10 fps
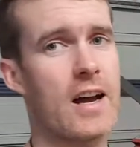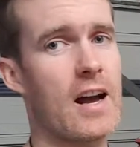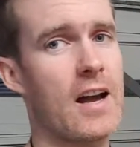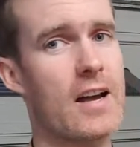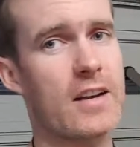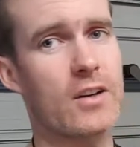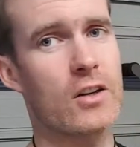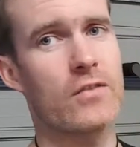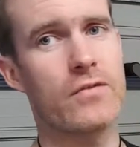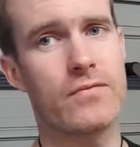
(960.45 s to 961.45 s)
I
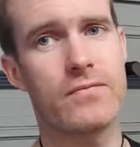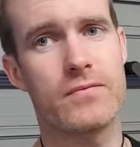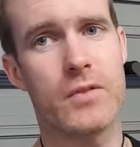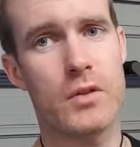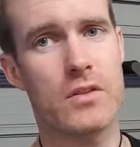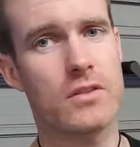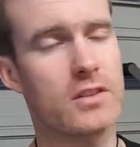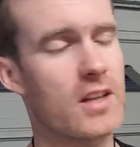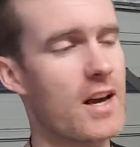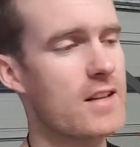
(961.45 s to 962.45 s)
got futsal
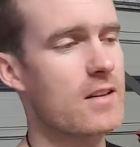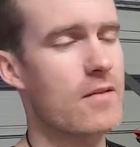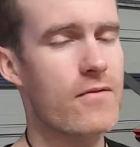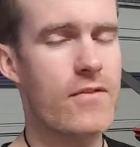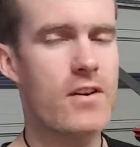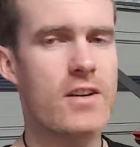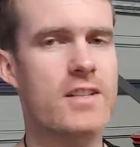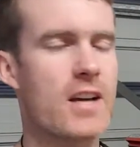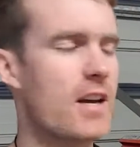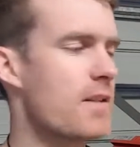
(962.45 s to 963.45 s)
tonight, so I'm very
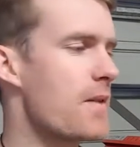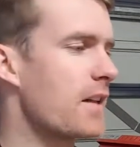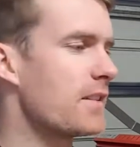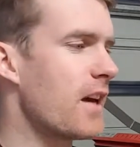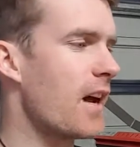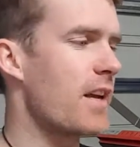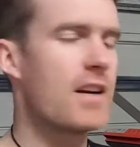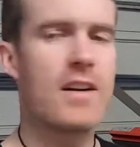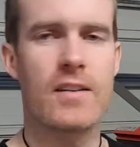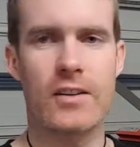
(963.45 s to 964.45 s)
excited about that.
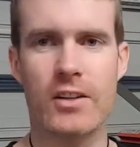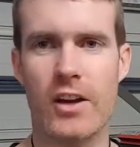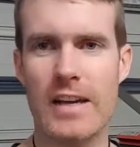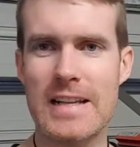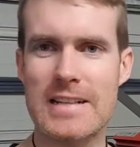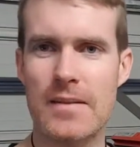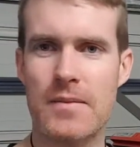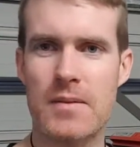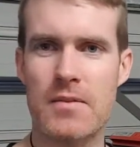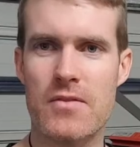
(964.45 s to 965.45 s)
I'm gonna go eat
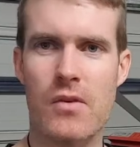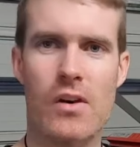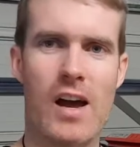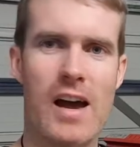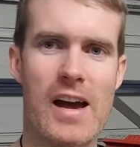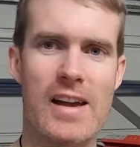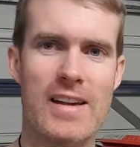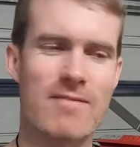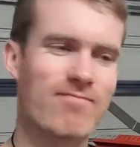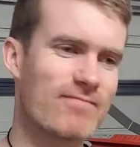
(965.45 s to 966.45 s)
something before
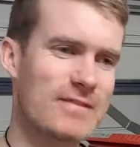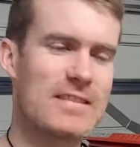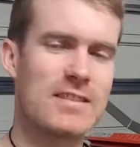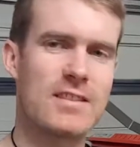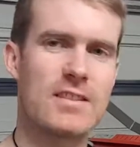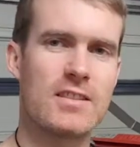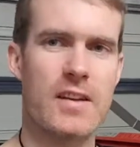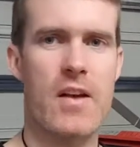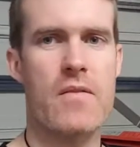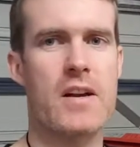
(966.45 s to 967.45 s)
I
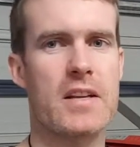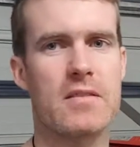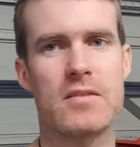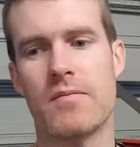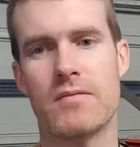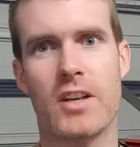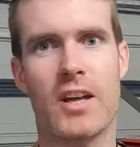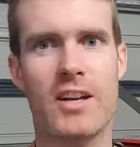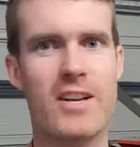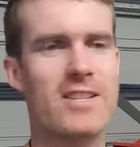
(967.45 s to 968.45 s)
get ready, so
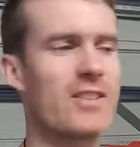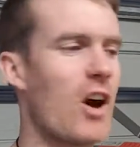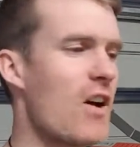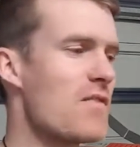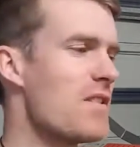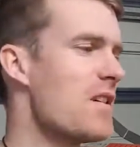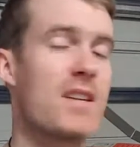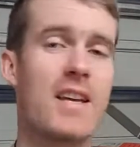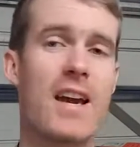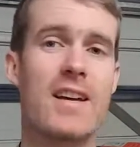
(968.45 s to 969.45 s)
I don't starve.
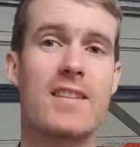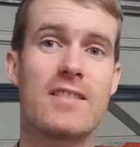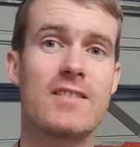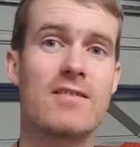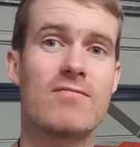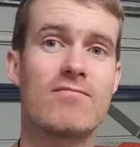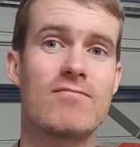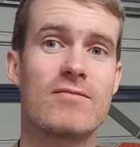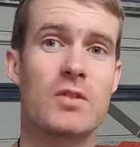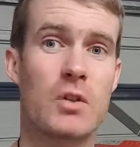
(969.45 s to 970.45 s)
Yeah,
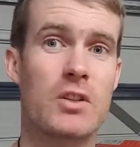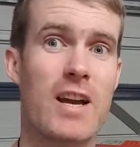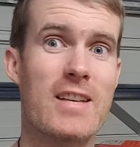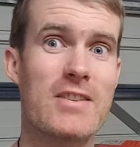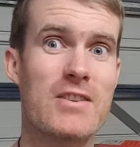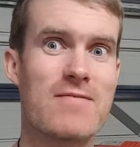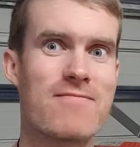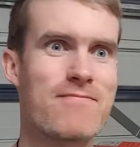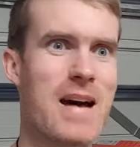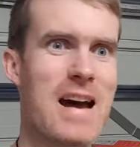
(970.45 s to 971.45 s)
talk to you guys soon.
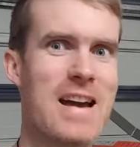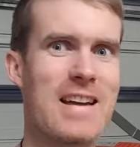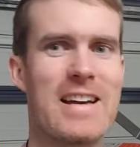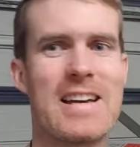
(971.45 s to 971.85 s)
Bye.